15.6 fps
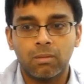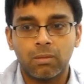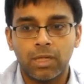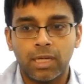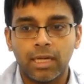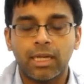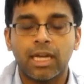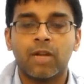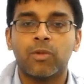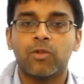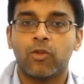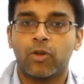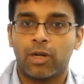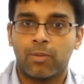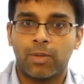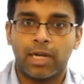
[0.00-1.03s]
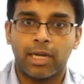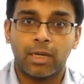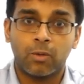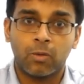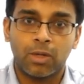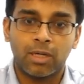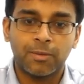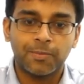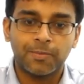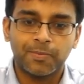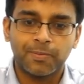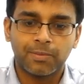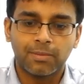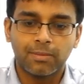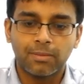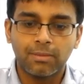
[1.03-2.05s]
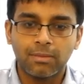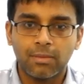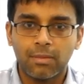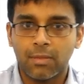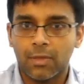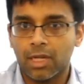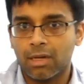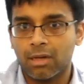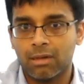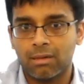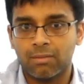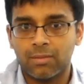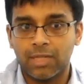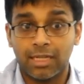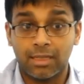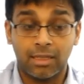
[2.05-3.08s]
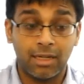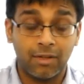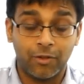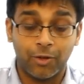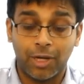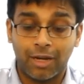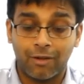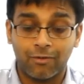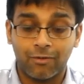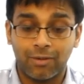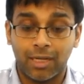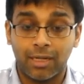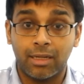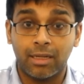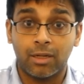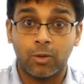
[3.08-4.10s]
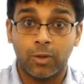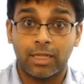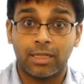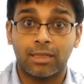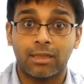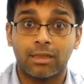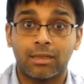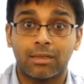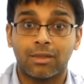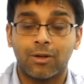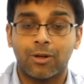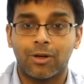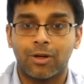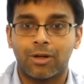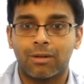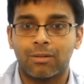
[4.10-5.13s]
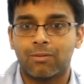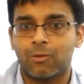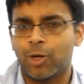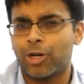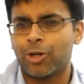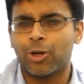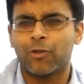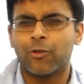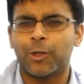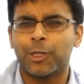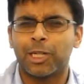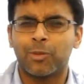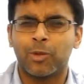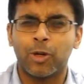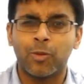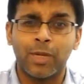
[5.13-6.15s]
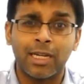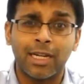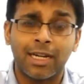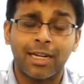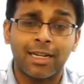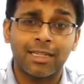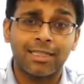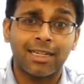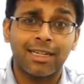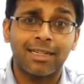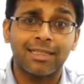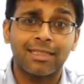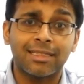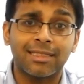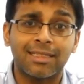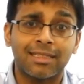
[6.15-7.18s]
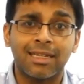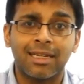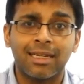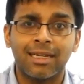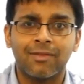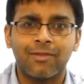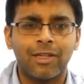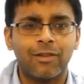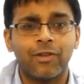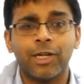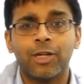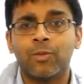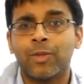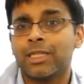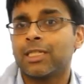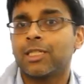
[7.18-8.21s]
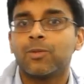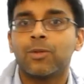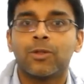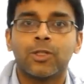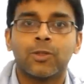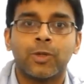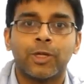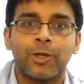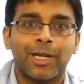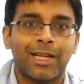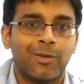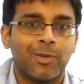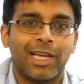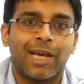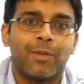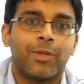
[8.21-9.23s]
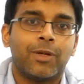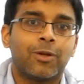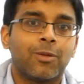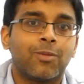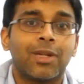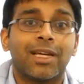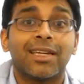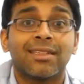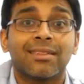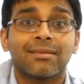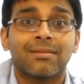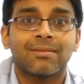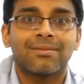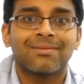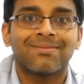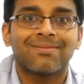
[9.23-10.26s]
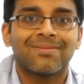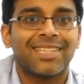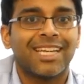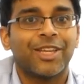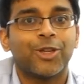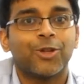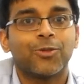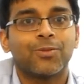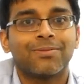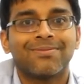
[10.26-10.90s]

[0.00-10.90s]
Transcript: take care before applying one. That's it. If you have any questions or want to talk further about being a data scientist, feel free to message below this video and I'll be happy to reply. Thank you.